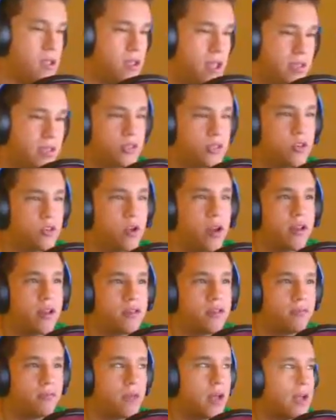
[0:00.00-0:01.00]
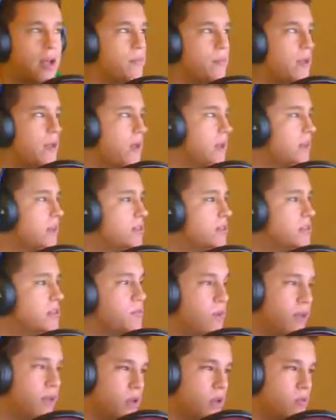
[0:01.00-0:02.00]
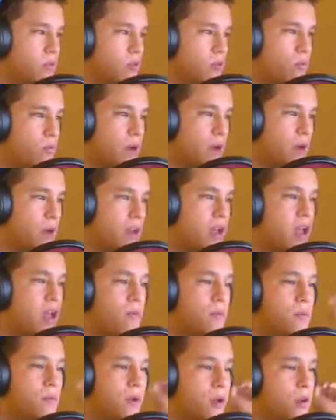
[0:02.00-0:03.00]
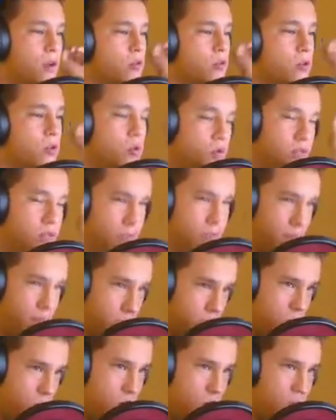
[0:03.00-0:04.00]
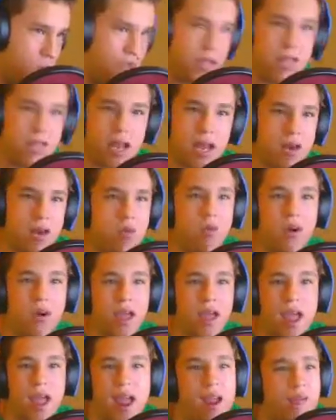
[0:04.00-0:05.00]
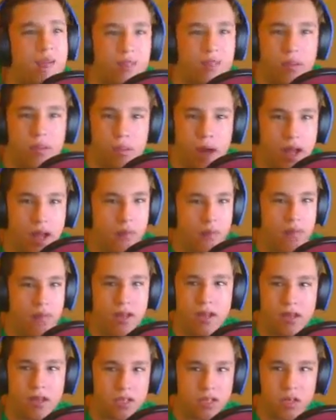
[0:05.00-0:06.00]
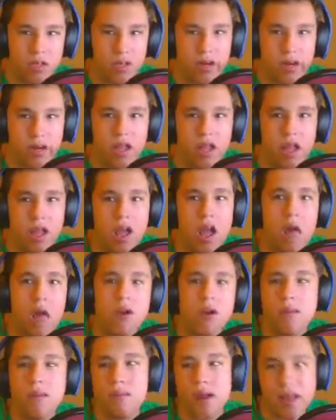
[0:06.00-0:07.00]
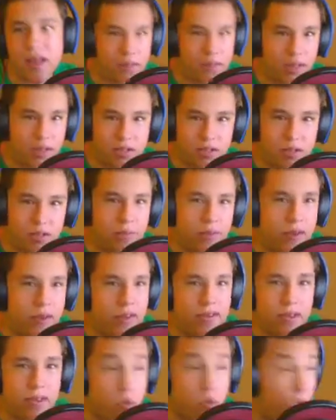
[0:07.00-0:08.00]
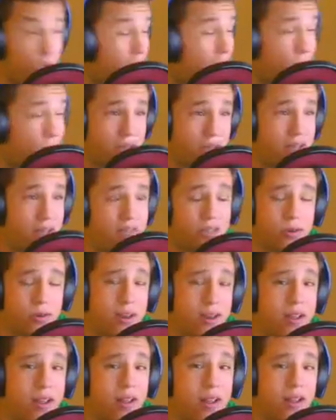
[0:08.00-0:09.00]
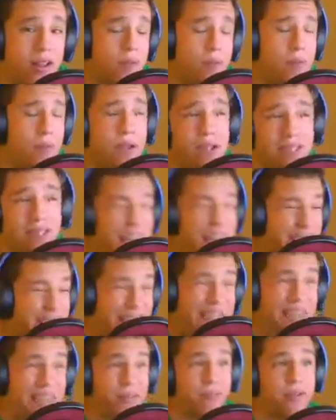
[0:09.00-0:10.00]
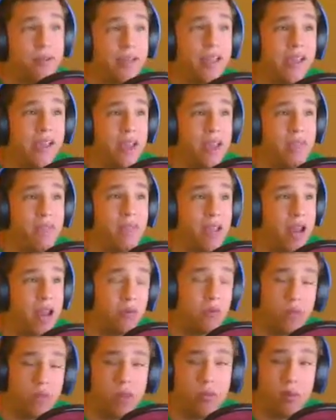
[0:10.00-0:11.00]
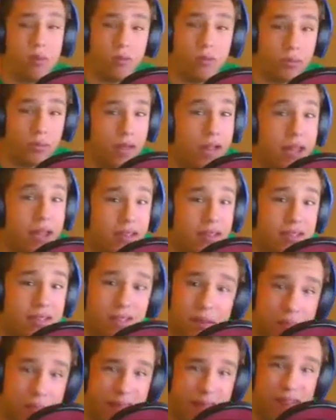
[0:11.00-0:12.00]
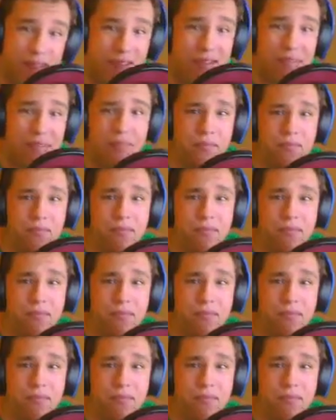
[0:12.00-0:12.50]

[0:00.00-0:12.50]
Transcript: yes, it's creating supply and demand. Yes, it's making you more money, but you're losing people, because I don't want to have to buy a PS3. I want to buy a PS3 because I want a PS3, not because I can't play a game that I really want to play unless I buy it.